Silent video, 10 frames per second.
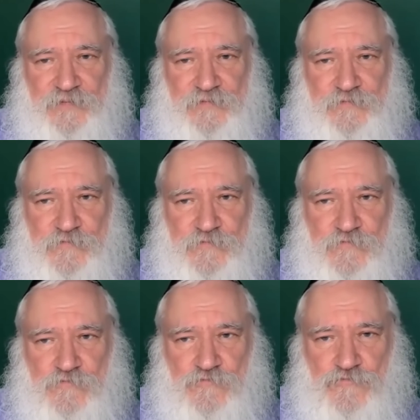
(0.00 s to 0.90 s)

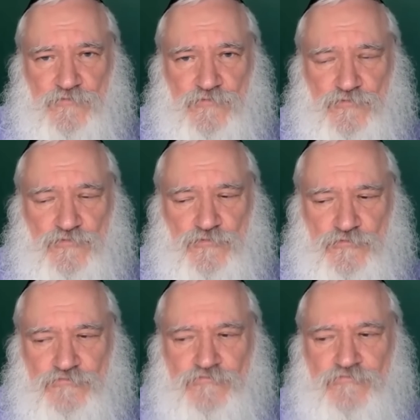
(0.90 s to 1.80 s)

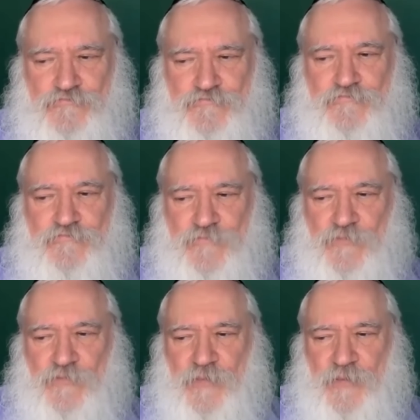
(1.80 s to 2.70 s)

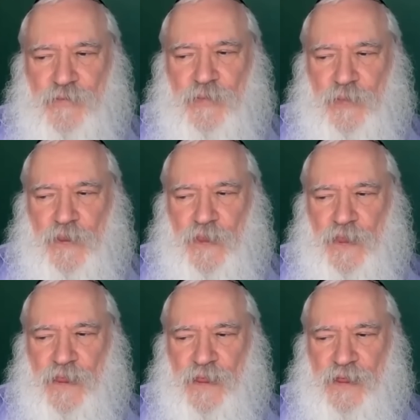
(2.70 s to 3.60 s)

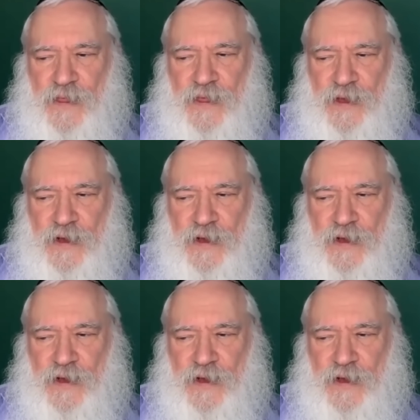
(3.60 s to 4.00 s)
(no one is talking)